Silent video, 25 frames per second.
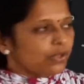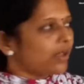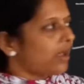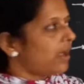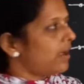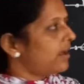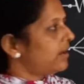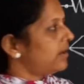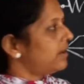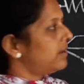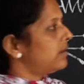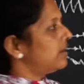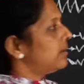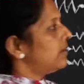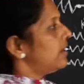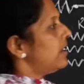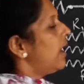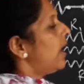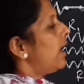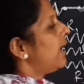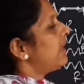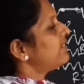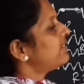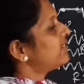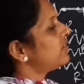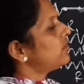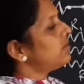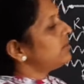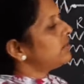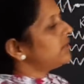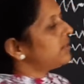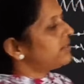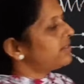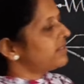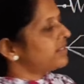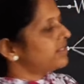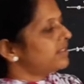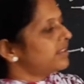And also
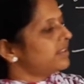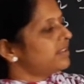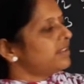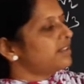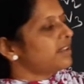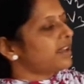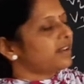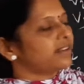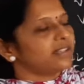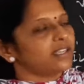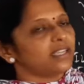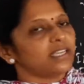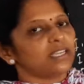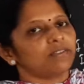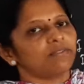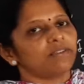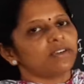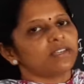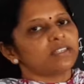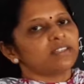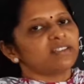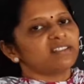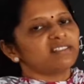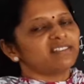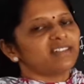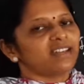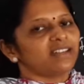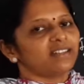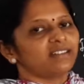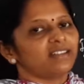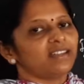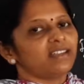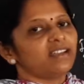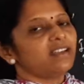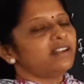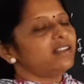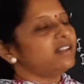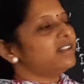these are the equations are
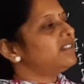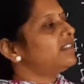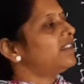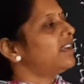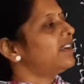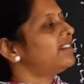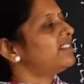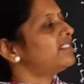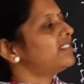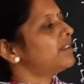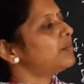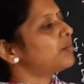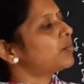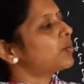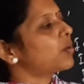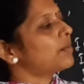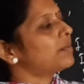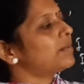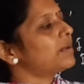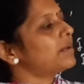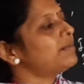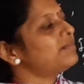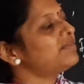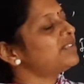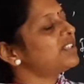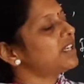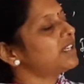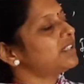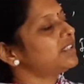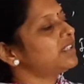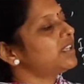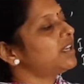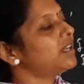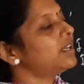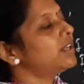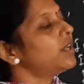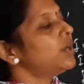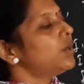there, in that some problems are
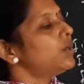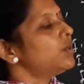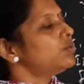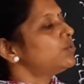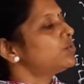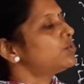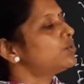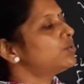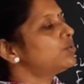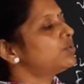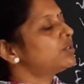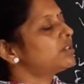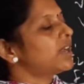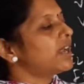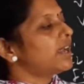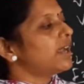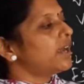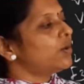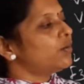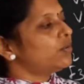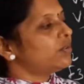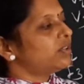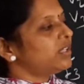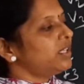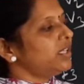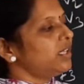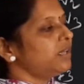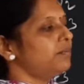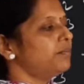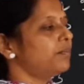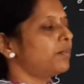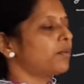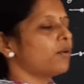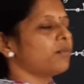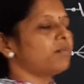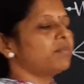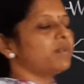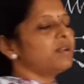there. You should try out the
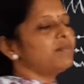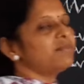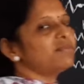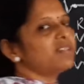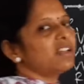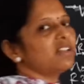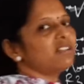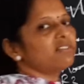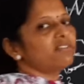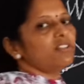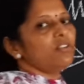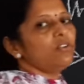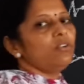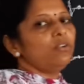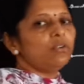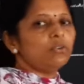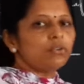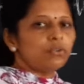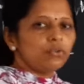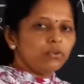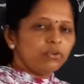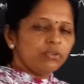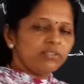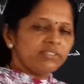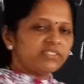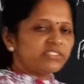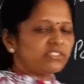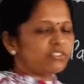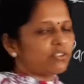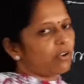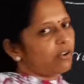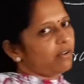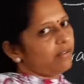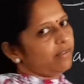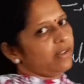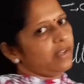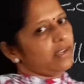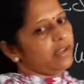problems also to
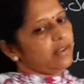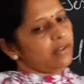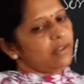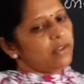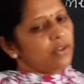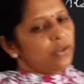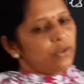solve there.